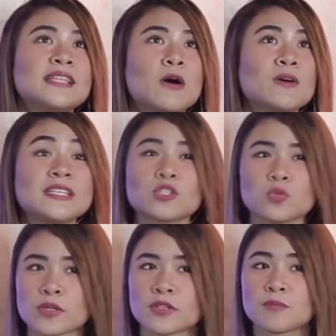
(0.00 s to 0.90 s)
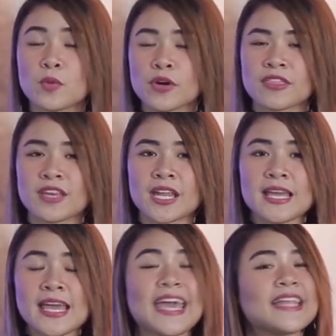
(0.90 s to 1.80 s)
this world. More than
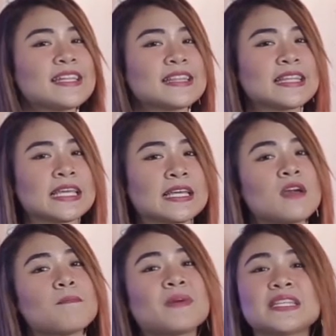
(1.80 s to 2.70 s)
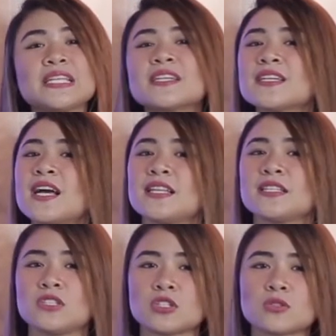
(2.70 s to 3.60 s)
anything material
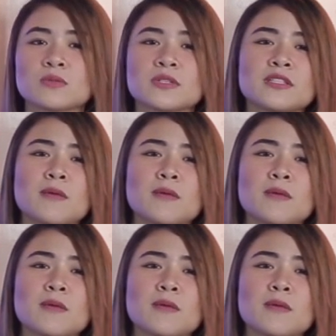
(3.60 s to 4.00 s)
in this world.